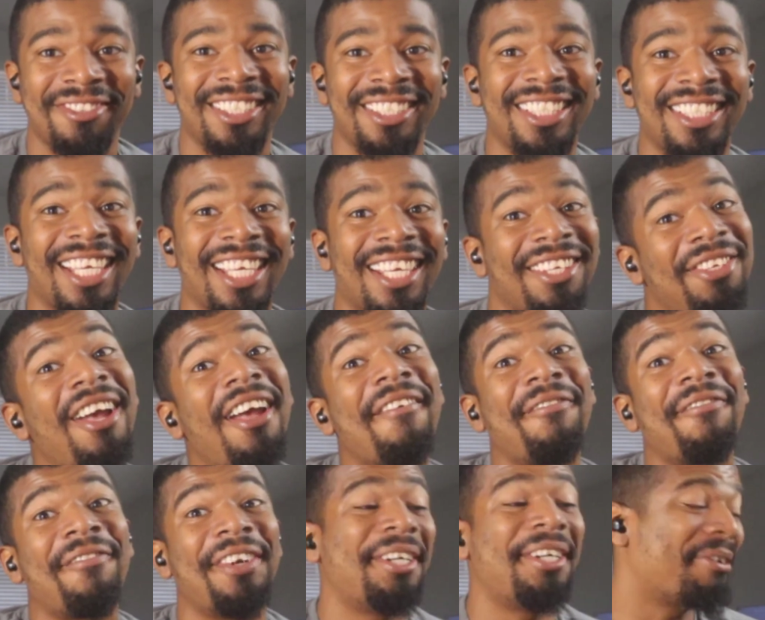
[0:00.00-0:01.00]
you have
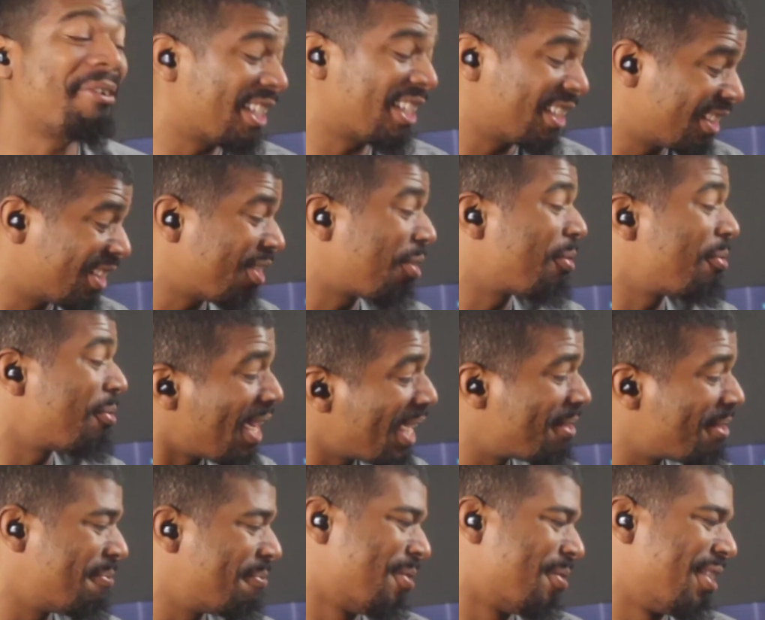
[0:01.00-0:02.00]
freedom because you're a
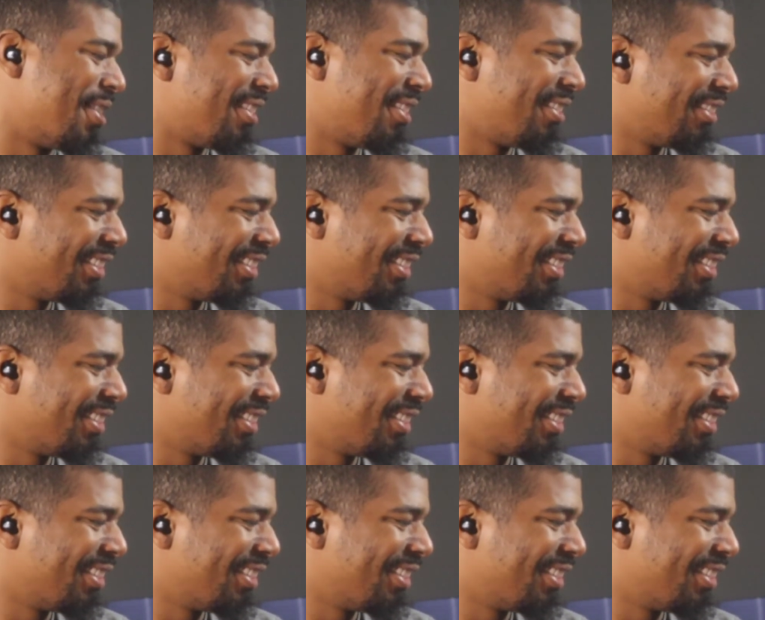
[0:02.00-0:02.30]
white boy.